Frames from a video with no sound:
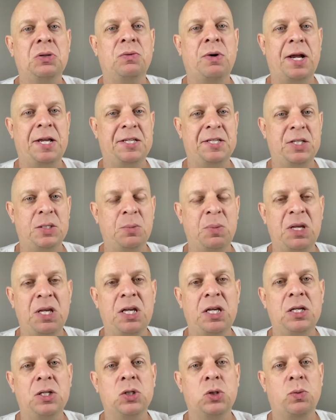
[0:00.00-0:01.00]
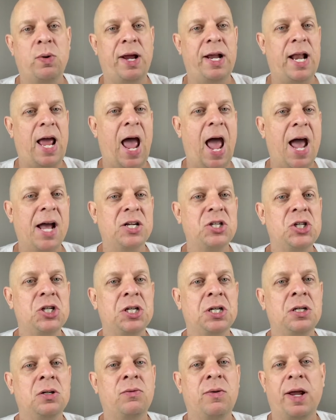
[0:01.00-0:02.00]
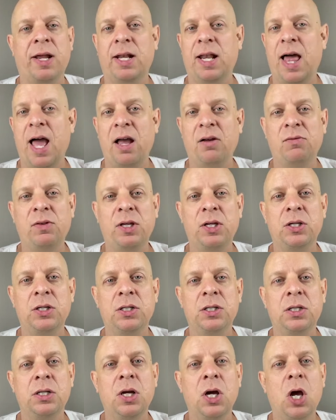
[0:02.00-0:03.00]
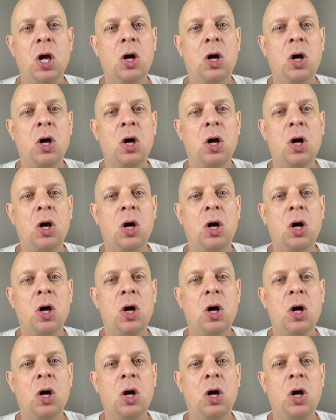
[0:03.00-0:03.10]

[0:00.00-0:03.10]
right speech, right action, right livelihood,